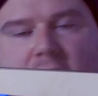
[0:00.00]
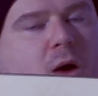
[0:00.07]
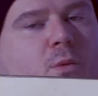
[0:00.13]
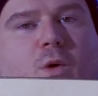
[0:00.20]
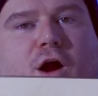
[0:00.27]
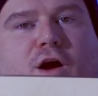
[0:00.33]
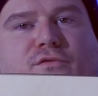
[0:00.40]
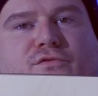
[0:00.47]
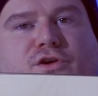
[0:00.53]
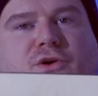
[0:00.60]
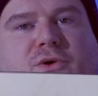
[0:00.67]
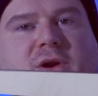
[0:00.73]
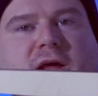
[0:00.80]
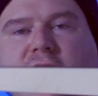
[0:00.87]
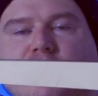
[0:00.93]
Wherever you
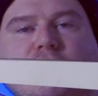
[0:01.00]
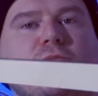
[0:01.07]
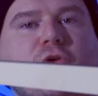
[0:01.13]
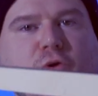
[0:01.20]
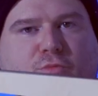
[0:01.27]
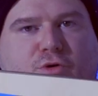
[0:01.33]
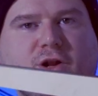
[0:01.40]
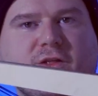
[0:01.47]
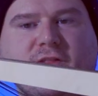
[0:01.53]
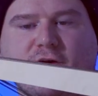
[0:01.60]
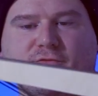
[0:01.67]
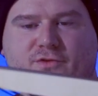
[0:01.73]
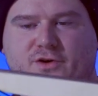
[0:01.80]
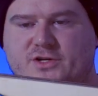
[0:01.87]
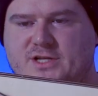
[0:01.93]
need it, you put it there
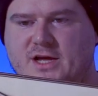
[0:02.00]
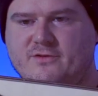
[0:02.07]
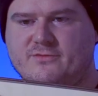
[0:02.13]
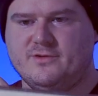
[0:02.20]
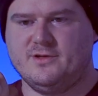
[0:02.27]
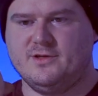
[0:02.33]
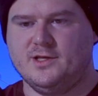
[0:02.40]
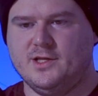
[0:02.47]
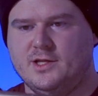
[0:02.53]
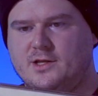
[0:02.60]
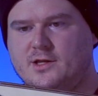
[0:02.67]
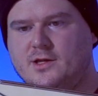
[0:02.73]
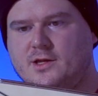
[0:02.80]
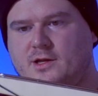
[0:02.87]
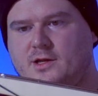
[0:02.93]
for yourself.
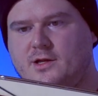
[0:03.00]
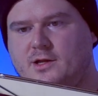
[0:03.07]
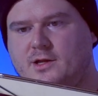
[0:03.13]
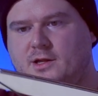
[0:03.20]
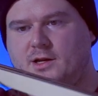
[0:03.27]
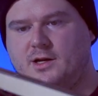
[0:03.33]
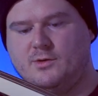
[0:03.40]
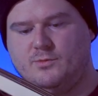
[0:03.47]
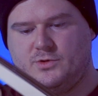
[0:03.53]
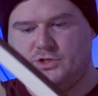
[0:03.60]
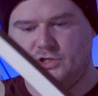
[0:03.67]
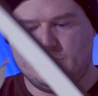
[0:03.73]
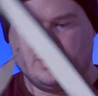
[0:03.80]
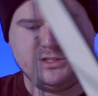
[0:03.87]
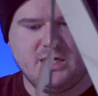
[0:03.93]
And
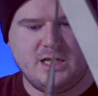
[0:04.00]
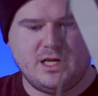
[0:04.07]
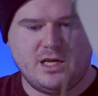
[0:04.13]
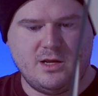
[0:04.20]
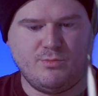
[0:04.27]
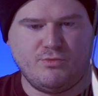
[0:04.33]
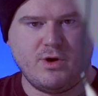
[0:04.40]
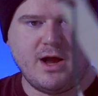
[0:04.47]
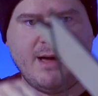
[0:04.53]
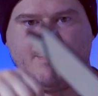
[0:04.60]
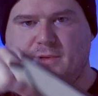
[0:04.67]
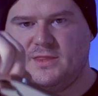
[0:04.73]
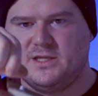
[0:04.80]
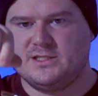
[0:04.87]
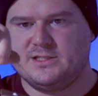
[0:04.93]
we'll just keep wrapping
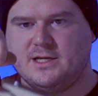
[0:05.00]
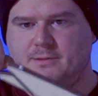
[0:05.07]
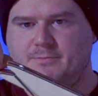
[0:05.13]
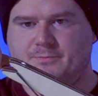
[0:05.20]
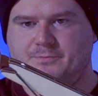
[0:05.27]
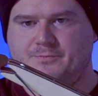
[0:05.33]
this up.